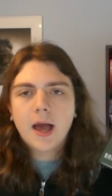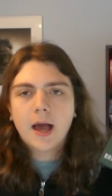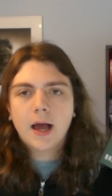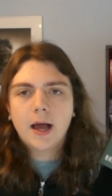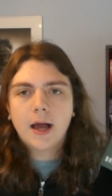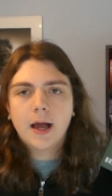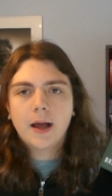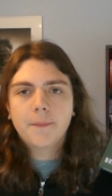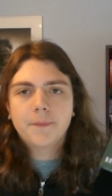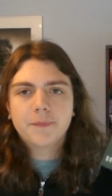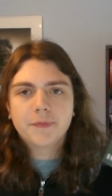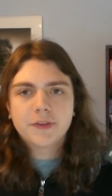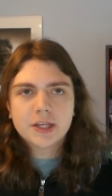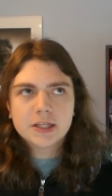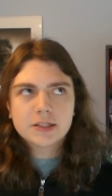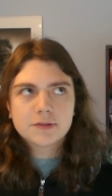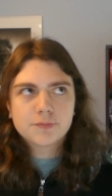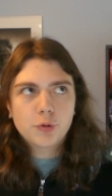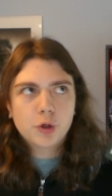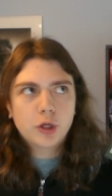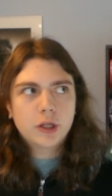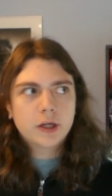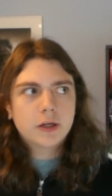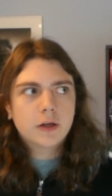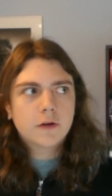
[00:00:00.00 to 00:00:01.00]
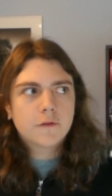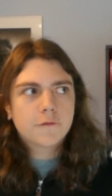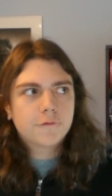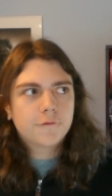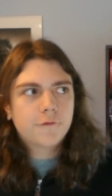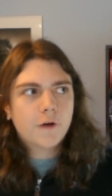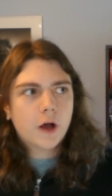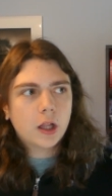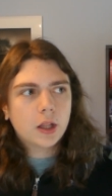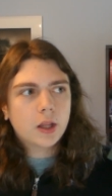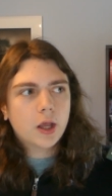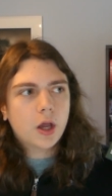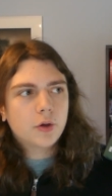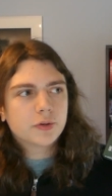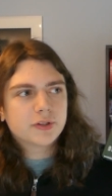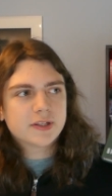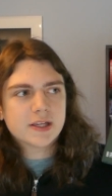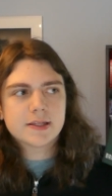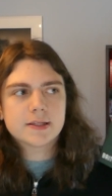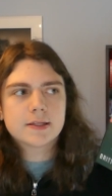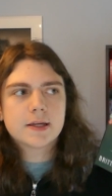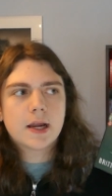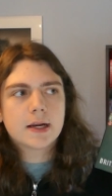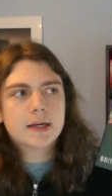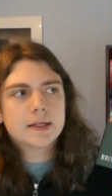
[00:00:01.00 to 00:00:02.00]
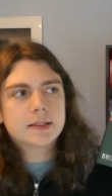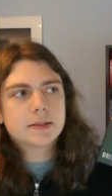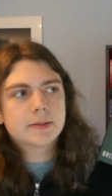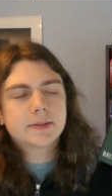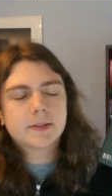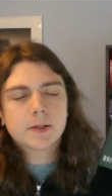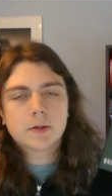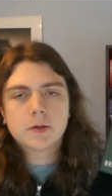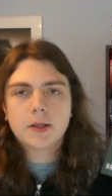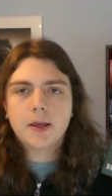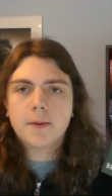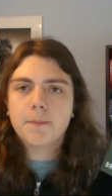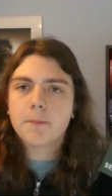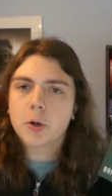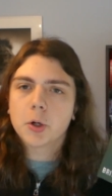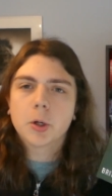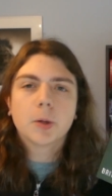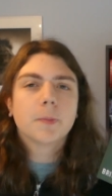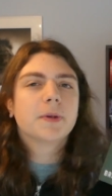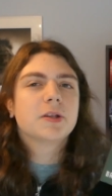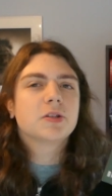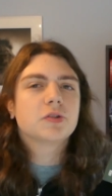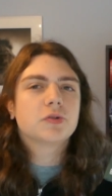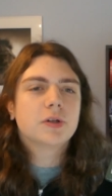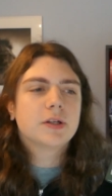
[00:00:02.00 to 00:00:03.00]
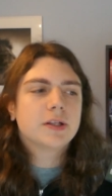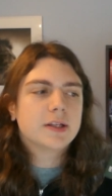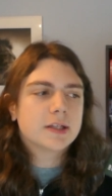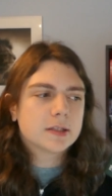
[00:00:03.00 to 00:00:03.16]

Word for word: um, this one follows, it's not necessarily a murder mystery,